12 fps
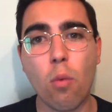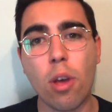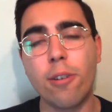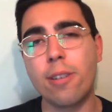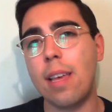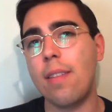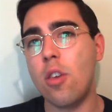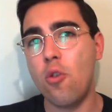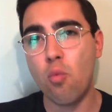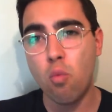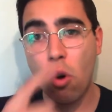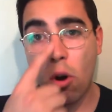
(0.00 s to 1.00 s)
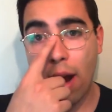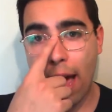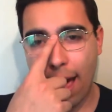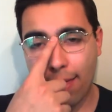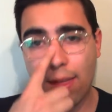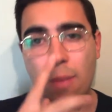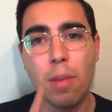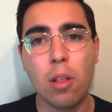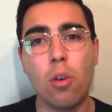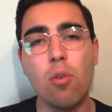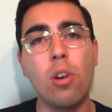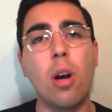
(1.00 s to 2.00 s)
We understand that you were at the
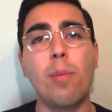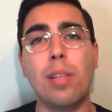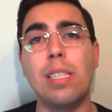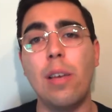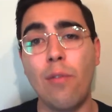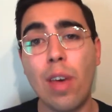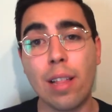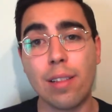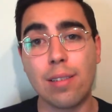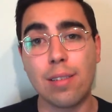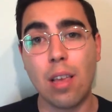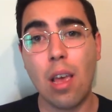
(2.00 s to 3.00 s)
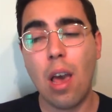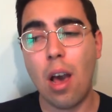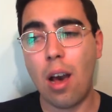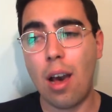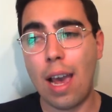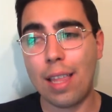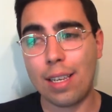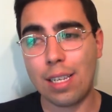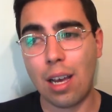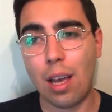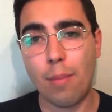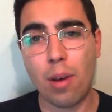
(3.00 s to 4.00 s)
Milo Yiannopoulos events uh, at the
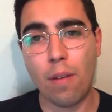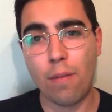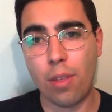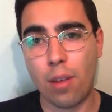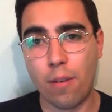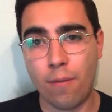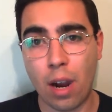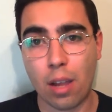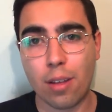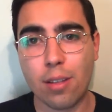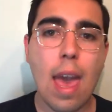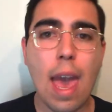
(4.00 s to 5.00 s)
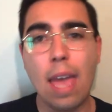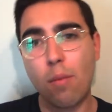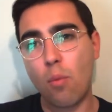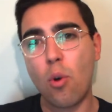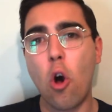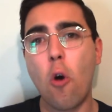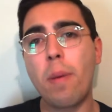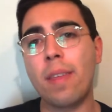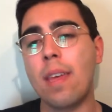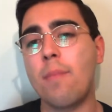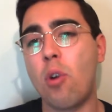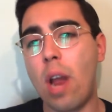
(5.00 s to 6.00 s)
time of the violence, and we were hoping
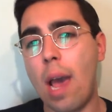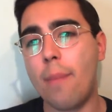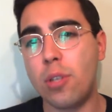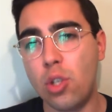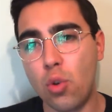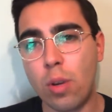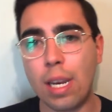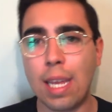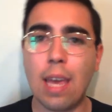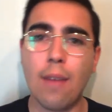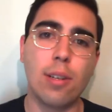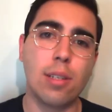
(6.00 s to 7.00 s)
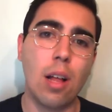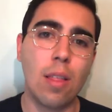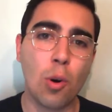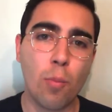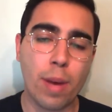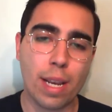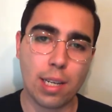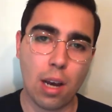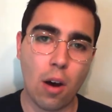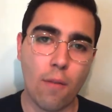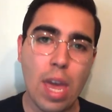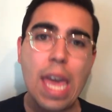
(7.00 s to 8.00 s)
that perhaps you could give us a little bit
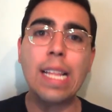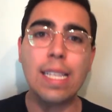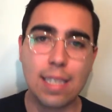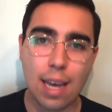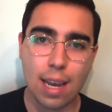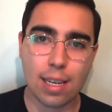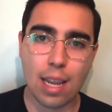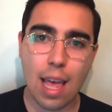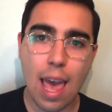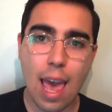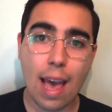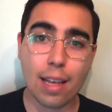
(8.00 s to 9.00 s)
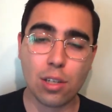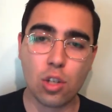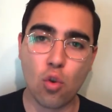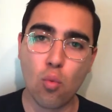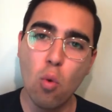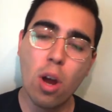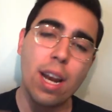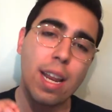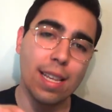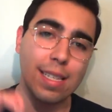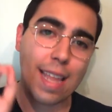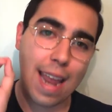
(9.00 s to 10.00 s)
of insight as to what it
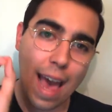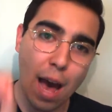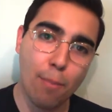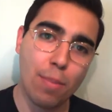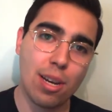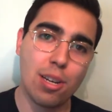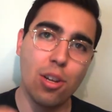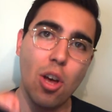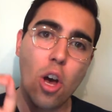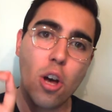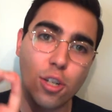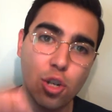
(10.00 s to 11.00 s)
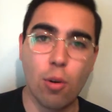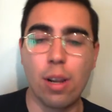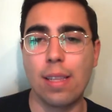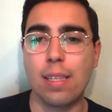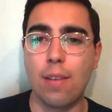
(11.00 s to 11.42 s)
is that happened during this